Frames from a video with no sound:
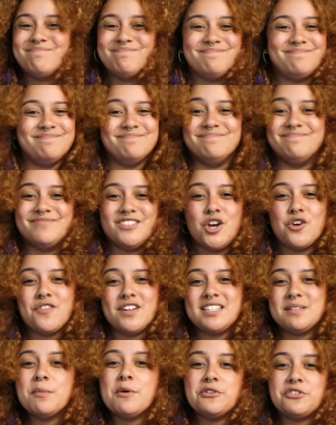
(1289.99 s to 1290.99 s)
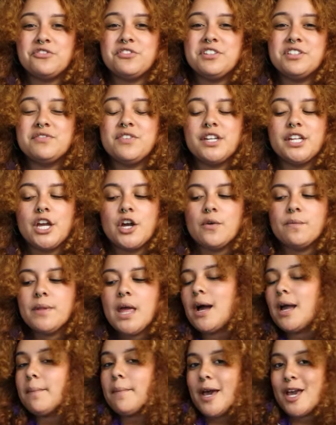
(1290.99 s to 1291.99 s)
Mm-mm, no, that's most of this video.
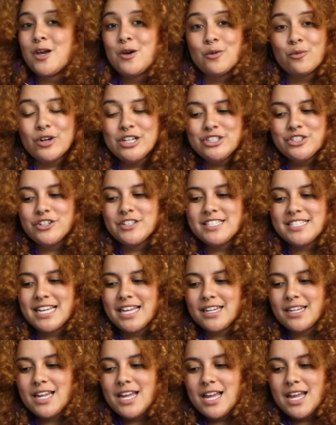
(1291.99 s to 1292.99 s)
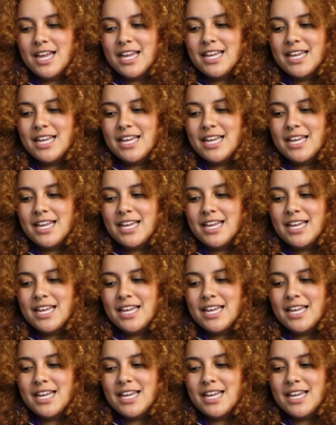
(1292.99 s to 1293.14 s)
By Michael Richardson,